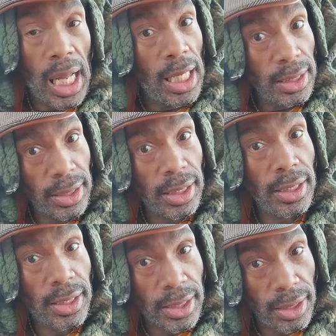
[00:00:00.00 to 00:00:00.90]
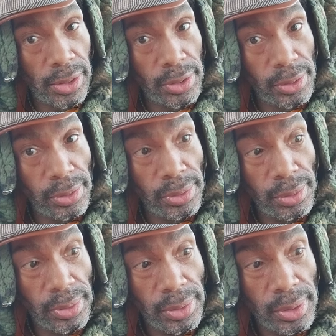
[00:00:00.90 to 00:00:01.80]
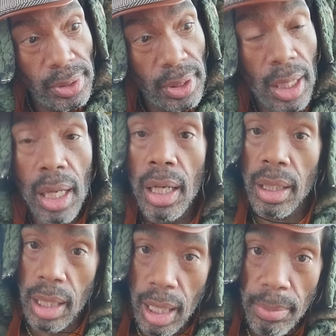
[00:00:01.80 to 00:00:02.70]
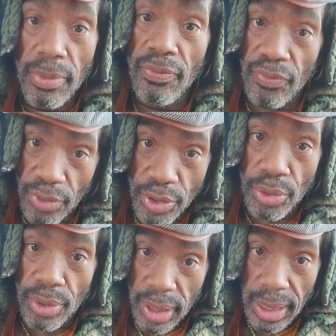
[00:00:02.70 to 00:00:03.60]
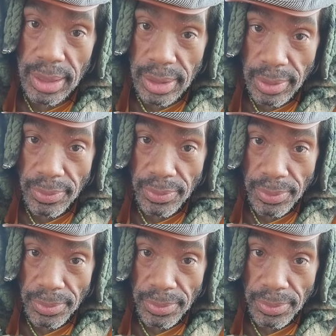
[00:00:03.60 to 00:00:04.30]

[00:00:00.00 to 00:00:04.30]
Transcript: And they're still coming for you, Collective.